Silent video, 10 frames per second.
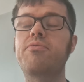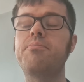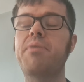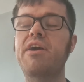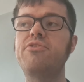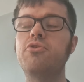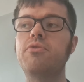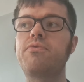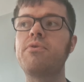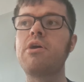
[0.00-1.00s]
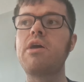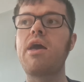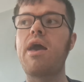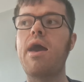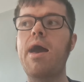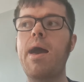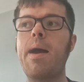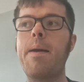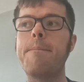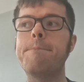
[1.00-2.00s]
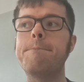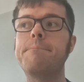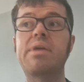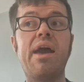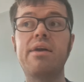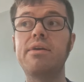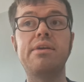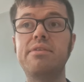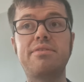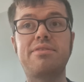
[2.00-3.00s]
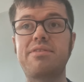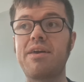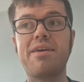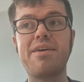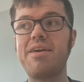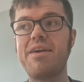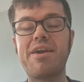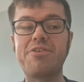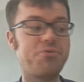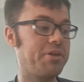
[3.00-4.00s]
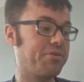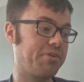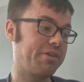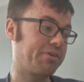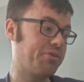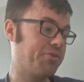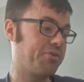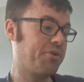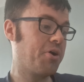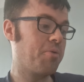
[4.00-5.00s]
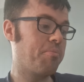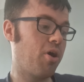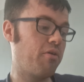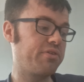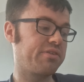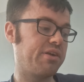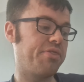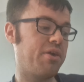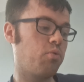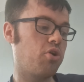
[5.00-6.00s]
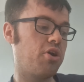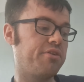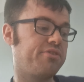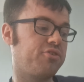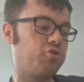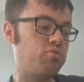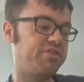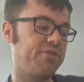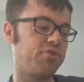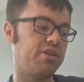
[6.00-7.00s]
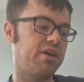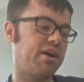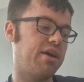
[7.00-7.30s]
by Duff, it's really, really good. But obviously, there were two different